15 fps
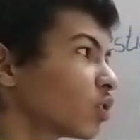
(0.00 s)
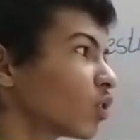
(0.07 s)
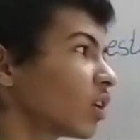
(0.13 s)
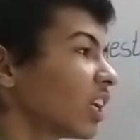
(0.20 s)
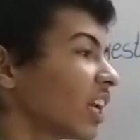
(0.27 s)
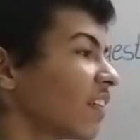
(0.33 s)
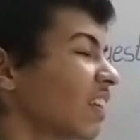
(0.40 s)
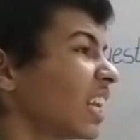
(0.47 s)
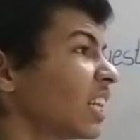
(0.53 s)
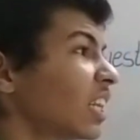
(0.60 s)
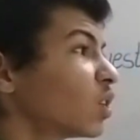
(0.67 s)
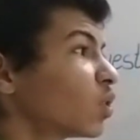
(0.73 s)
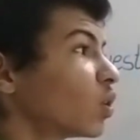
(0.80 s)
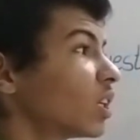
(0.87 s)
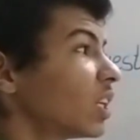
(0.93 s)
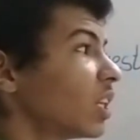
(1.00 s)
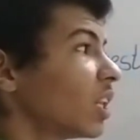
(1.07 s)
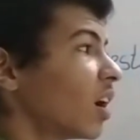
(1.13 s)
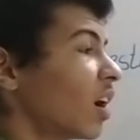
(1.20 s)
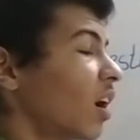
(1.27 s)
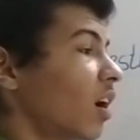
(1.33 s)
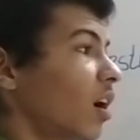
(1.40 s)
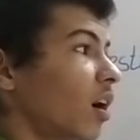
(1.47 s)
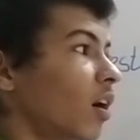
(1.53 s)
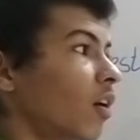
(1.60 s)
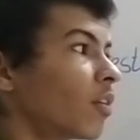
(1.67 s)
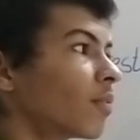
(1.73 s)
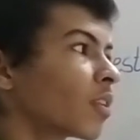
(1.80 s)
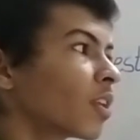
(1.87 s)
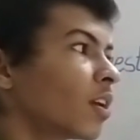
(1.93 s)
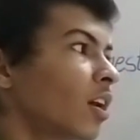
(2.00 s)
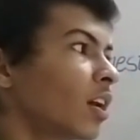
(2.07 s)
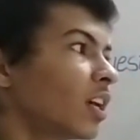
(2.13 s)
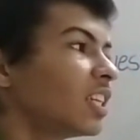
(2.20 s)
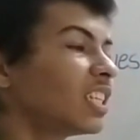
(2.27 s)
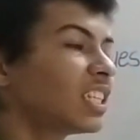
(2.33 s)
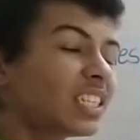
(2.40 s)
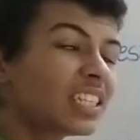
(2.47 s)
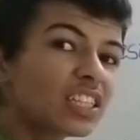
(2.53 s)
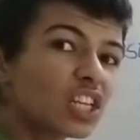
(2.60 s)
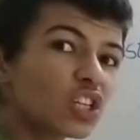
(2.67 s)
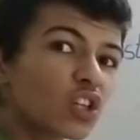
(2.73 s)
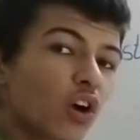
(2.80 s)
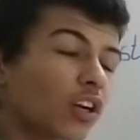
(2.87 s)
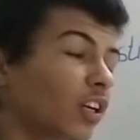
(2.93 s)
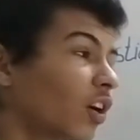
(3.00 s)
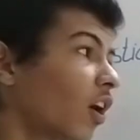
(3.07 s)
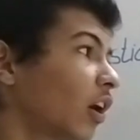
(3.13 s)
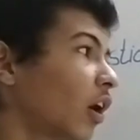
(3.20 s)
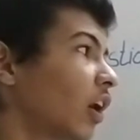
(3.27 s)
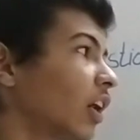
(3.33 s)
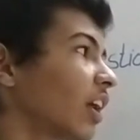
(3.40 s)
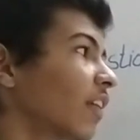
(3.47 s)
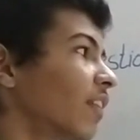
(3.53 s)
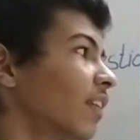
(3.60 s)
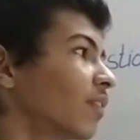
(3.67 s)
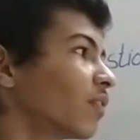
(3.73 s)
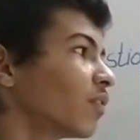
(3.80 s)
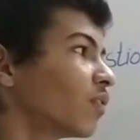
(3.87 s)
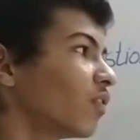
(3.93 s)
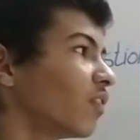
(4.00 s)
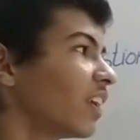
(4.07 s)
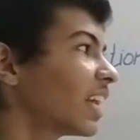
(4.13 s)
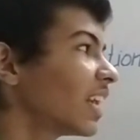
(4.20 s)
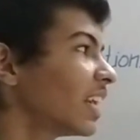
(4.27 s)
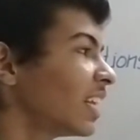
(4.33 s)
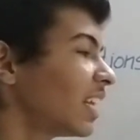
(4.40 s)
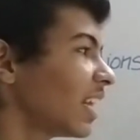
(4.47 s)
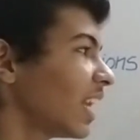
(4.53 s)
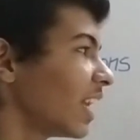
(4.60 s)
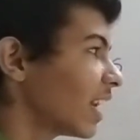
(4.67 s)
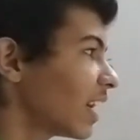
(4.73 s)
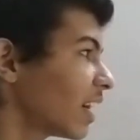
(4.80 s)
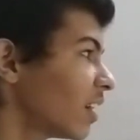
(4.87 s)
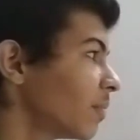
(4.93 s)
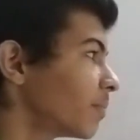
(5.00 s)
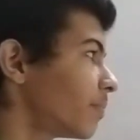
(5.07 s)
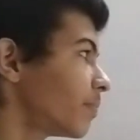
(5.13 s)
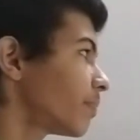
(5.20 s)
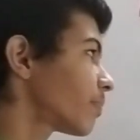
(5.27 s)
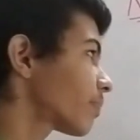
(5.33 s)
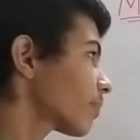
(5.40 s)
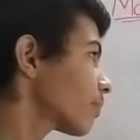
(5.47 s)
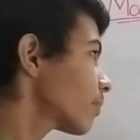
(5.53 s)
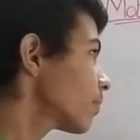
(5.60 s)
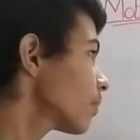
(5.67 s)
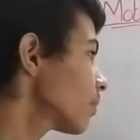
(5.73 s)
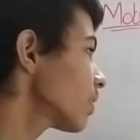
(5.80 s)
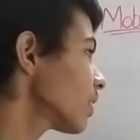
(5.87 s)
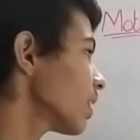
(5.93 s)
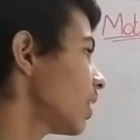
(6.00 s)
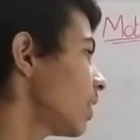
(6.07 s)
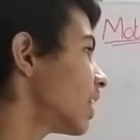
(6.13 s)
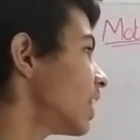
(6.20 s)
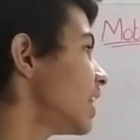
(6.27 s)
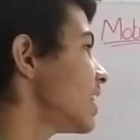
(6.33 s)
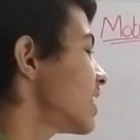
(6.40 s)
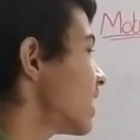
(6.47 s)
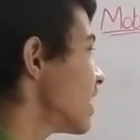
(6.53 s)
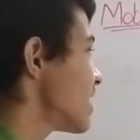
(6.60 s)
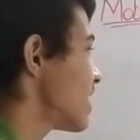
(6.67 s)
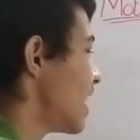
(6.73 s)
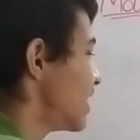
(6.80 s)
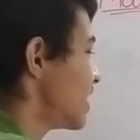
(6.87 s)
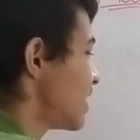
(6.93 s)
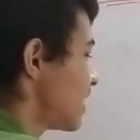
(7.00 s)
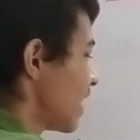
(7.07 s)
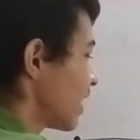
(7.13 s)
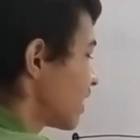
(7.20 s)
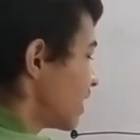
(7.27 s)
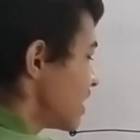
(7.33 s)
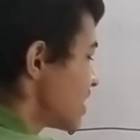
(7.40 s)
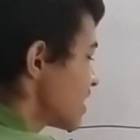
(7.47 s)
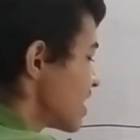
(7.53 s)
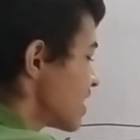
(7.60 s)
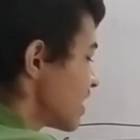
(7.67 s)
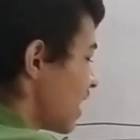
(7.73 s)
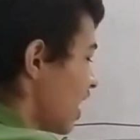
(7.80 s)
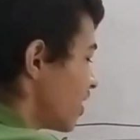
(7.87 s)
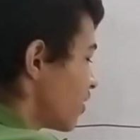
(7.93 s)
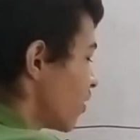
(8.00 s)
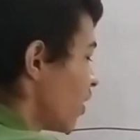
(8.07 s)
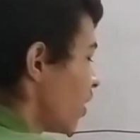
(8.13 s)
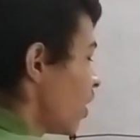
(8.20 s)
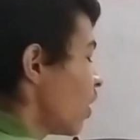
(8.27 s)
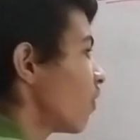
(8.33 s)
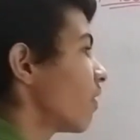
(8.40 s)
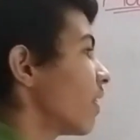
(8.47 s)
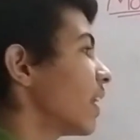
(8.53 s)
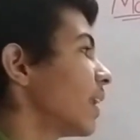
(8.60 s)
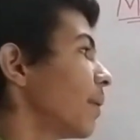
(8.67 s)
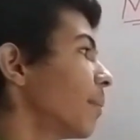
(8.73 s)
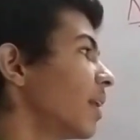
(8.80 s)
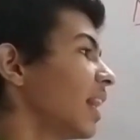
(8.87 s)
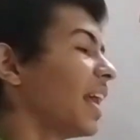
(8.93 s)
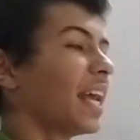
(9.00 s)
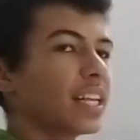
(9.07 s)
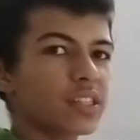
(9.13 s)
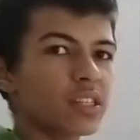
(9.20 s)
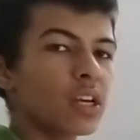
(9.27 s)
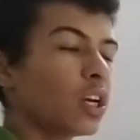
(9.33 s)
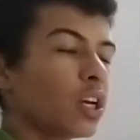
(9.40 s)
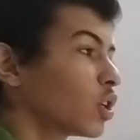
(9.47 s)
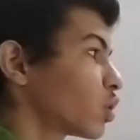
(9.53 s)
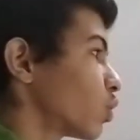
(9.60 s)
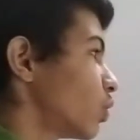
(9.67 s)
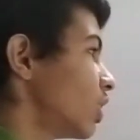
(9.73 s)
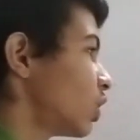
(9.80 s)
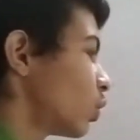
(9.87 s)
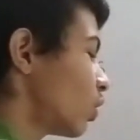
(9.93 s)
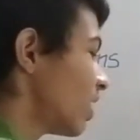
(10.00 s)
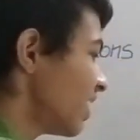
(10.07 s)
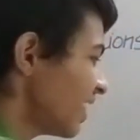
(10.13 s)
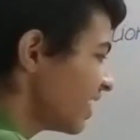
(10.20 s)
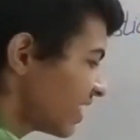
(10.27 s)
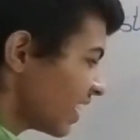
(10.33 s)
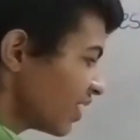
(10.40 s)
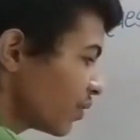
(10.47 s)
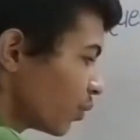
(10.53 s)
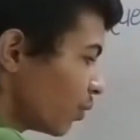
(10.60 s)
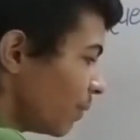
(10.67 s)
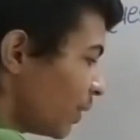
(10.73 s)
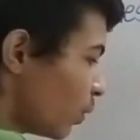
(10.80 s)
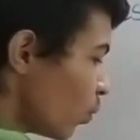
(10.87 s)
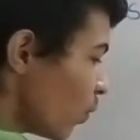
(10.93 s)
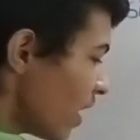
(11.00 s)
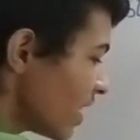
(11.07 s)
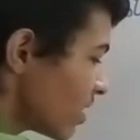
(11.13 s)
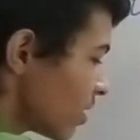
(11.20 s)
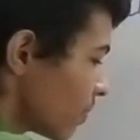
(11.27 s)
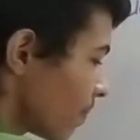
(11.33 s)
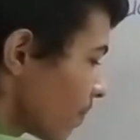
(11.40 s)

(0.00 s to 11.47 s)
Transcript: not given and the total distance is not given. We can take the distance, let's take the distance as variable s. So the total distance would be 2s,